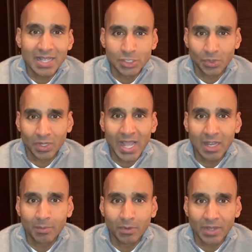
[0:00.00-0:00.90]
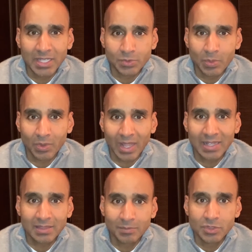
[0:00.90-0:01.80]
as reliable as we would
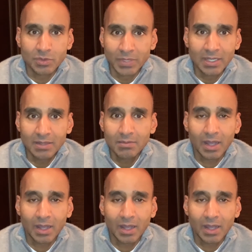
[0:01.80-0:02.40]
like them to be.